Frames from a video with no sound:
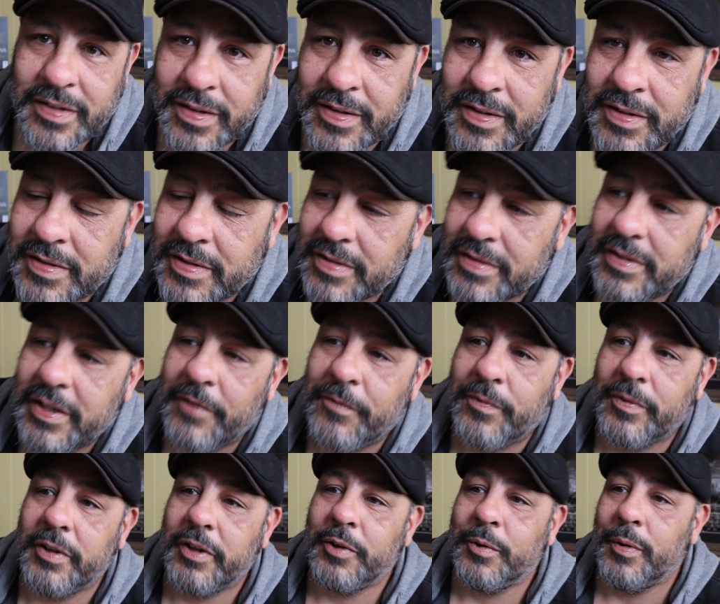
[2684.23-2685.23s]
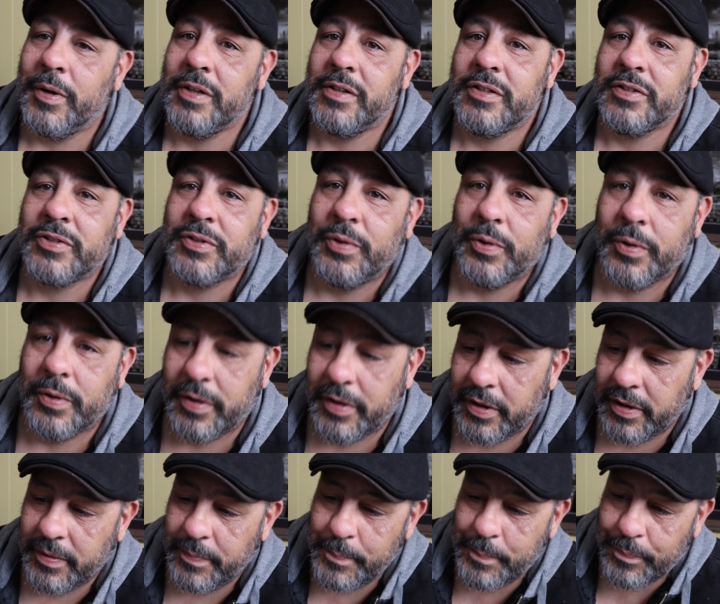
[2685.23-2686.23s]
this is definitely quite the
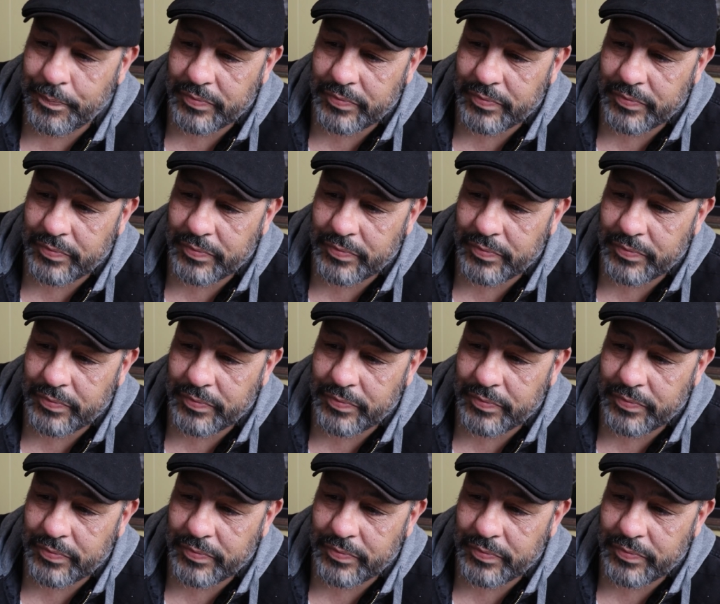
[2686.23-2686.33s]
story,